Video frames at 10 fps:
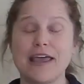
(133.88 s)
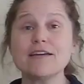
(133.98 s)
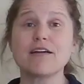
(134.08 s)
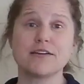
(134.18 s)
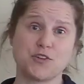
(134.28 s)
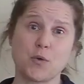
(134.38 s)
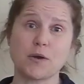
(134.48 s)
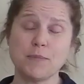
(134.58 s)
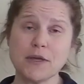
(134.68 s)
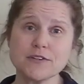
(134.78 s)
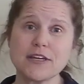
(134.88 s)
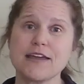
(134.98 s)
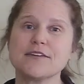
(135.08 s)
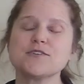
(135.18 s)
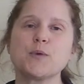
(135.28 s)
in our historic
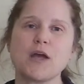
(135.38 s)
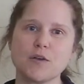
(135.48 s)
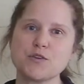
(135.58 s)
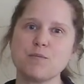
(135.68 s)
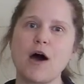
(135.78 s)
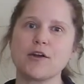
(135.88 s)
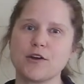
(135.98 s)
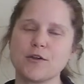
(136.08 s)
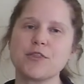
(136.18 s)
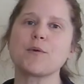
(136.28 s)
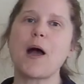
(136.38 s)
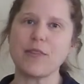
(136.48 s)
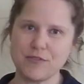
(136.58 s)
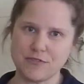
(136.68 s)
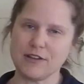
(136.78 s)
buildings, we also monitor
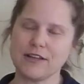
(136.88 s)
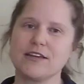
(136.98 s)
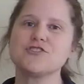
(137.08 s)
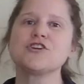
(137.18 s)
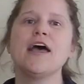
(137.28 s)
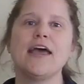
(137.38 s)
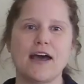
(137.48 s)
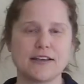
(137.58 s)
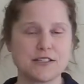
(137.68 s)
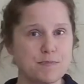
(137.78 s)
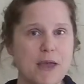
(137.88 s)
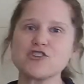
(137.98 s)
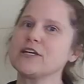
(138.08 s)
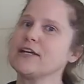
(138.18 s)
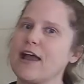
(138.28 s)
throughout the village,
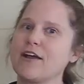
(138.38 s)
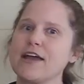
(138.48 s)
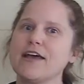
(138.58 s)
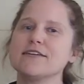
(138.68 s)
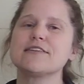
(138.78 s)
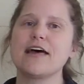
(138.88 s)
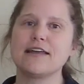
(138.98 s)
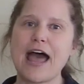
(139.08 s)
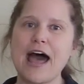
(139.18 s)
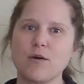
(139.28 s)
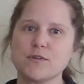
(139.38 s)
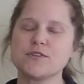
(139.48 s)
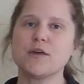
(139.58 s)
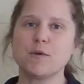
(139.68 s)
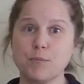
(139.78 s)
especially in areas that house
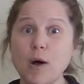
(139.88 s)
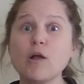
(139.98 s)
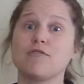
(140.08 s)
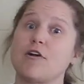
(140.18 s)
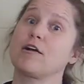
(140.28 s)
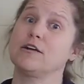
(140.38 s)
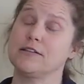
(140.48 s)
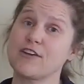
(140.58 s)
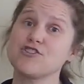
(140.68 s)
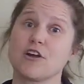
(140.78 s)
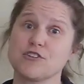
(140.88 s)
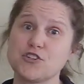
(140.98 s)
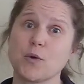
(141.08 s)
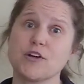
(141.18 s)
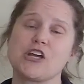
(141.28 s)
the bulk of our collection, our
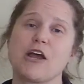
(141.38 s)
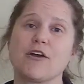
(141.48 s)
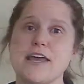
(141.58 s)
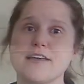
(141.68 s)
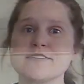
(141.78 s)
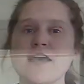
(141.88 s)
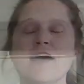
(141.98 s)
storage areas.